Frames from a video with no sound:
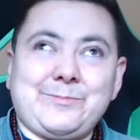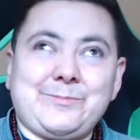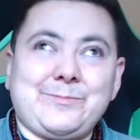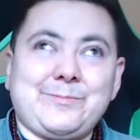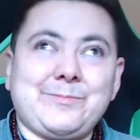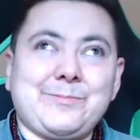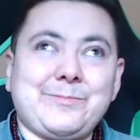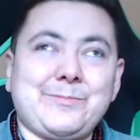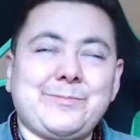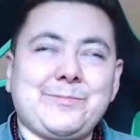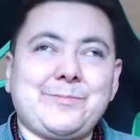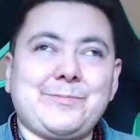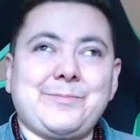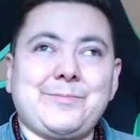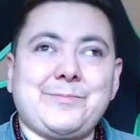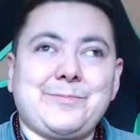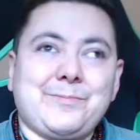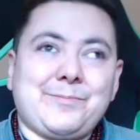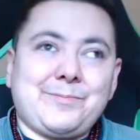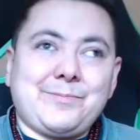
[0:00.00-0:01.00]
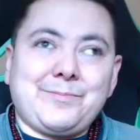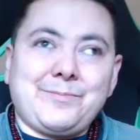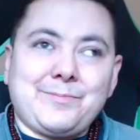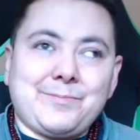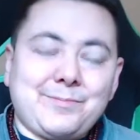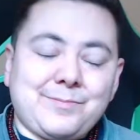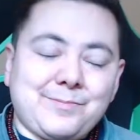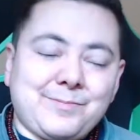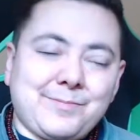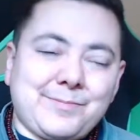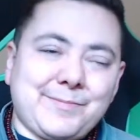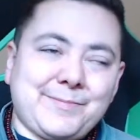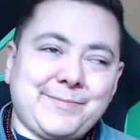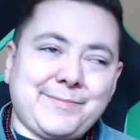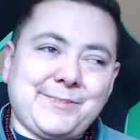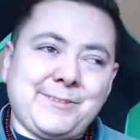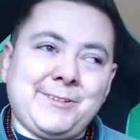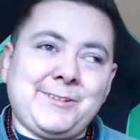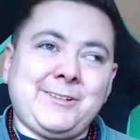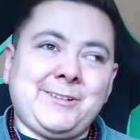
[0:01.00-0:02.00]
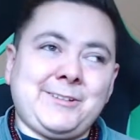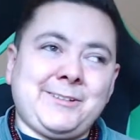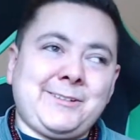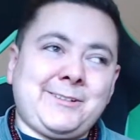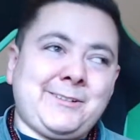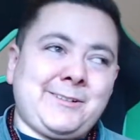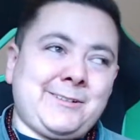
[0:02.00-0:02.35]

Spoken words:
[no speech]